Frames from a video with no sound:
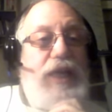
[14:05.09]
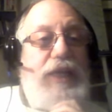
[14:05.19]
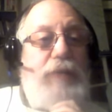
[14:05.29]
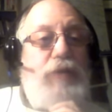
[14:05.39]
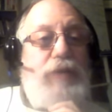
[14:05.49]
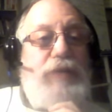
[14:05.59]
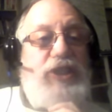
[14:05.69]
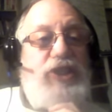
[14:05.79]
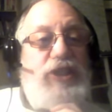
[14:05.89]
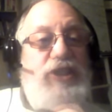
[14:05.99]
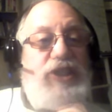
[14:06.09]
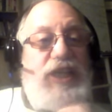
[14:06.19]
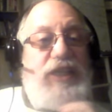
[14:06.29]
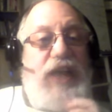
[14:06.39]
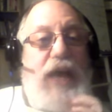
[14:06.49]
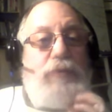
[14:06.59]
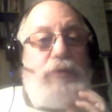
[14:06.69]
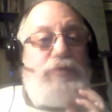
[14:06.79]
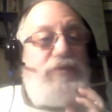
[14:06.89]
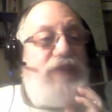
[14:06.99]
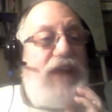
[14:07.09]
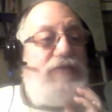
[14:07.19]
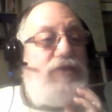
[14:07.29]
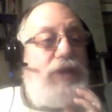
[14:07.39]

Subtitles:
And Abraham, my son, said, God will provide